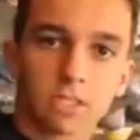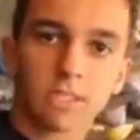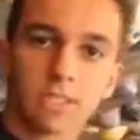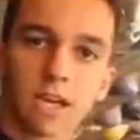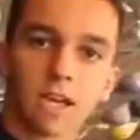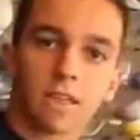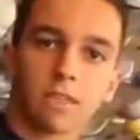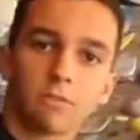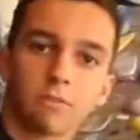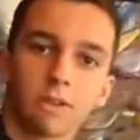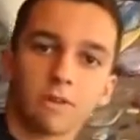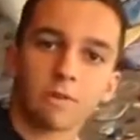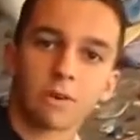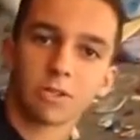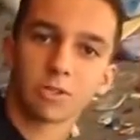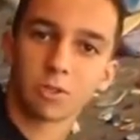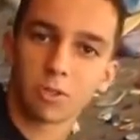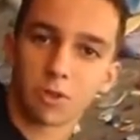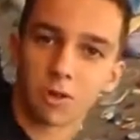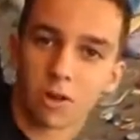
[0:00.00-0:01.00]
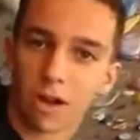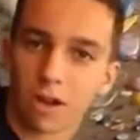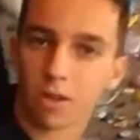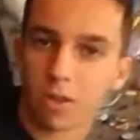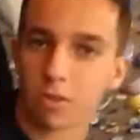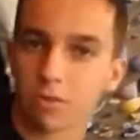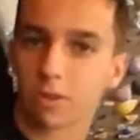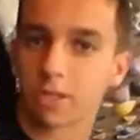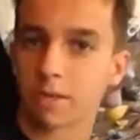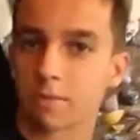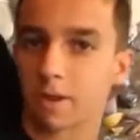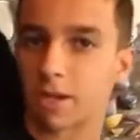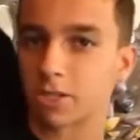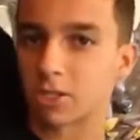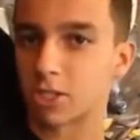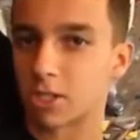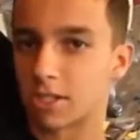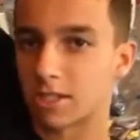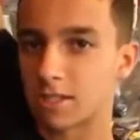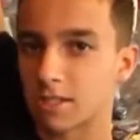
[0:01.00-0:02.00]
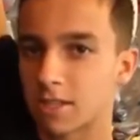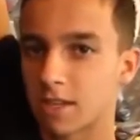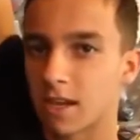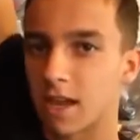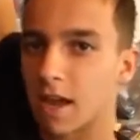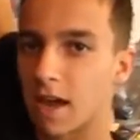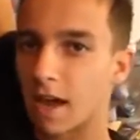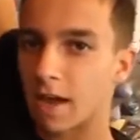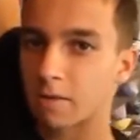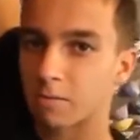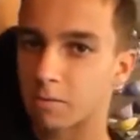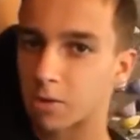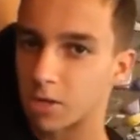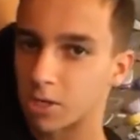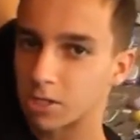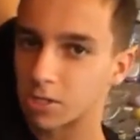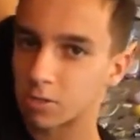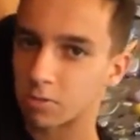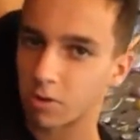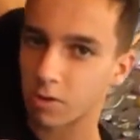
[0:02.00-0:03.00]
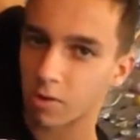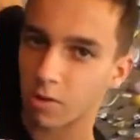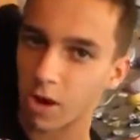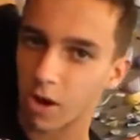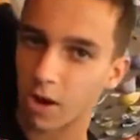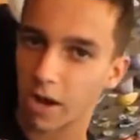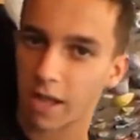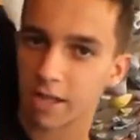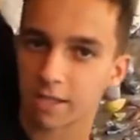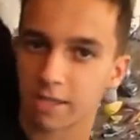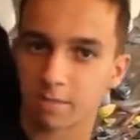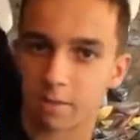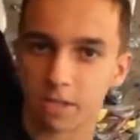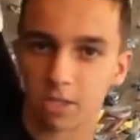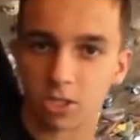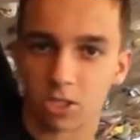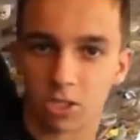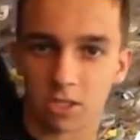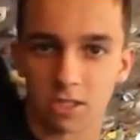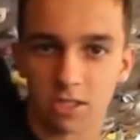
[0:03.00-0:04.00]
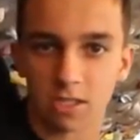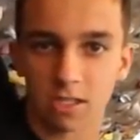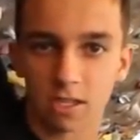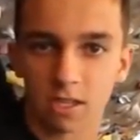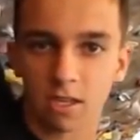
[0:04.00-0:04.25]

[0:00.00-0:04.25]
Just like 3 words require 3 dimensions, n words require n dimensions.